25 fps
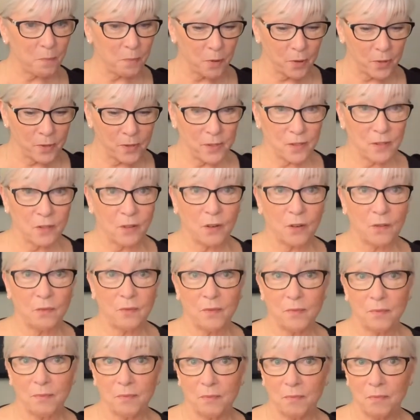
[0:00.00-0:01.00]
personal.
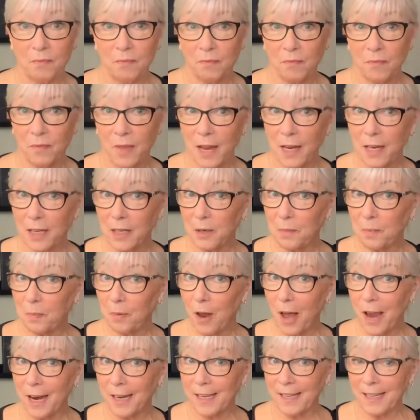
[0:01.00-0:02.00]
That can
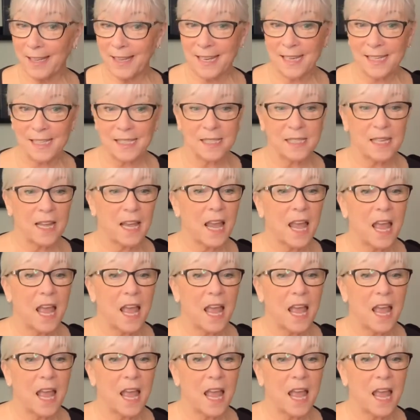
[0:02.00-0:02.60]
apply to this.